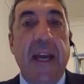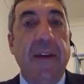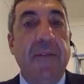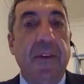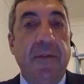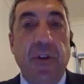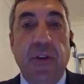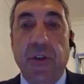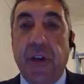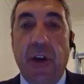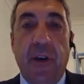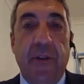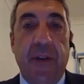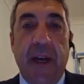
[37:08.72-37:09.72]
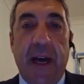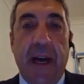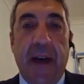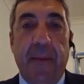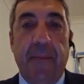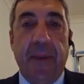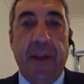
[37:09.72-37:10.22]
Even if you just go to the
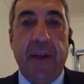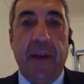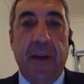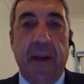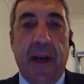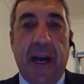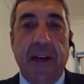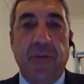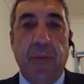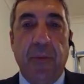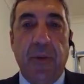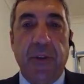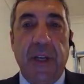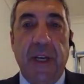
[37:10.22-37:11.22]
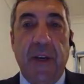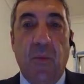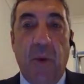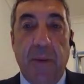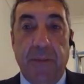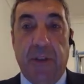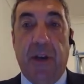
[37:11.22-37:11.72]
ACCC
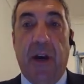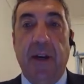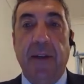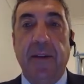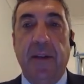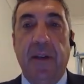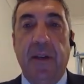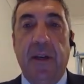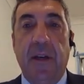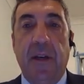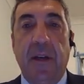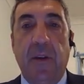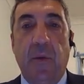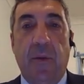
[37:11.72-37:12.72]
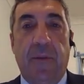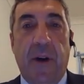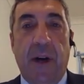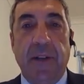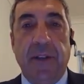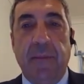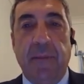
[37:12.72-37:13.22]
website, you will
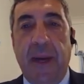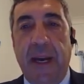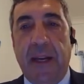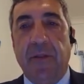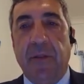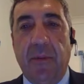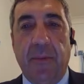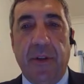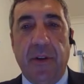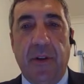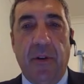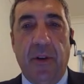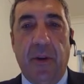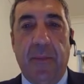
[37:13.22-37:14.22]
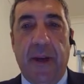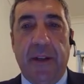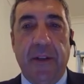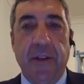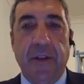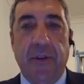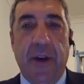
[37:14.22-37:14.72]
find some excellent material about
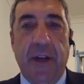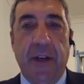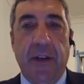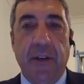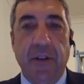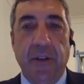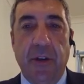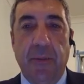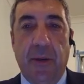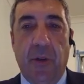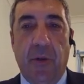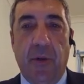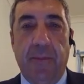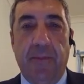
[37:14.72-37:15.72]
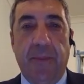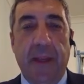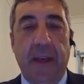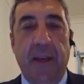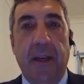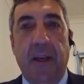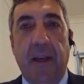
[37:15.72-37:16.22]
the Australian consumer law.
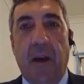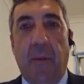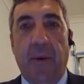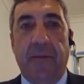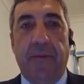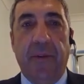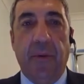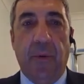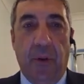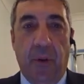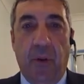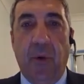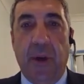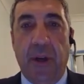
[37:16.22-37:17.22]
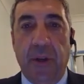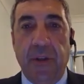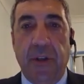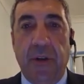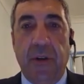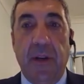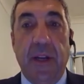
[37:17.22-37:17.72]
And if you're lawyers,
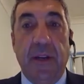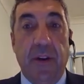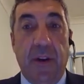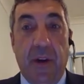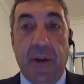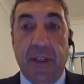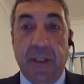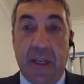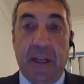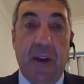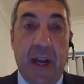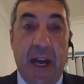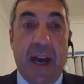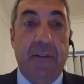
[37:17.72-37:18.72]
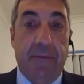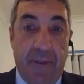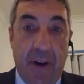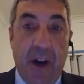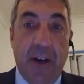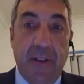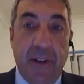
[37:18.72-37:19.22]
you need to know exactly how to
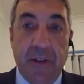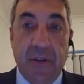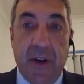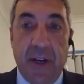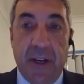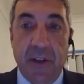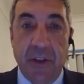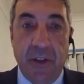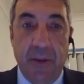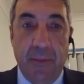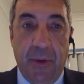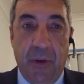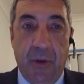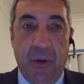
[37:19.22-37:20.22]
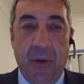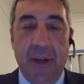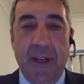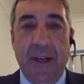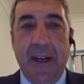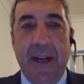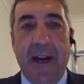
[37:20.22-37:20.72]
find the Australian consumer law,
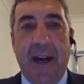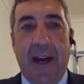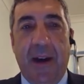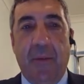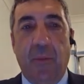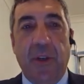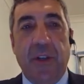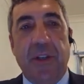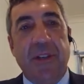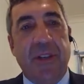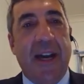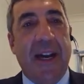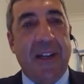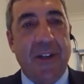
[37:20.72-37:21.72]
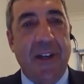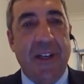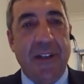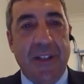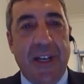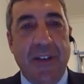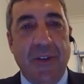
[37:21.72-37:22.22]
which is actually
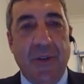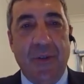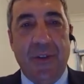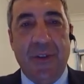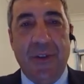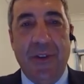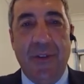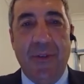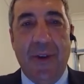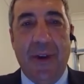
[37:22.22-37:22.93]
a schedule to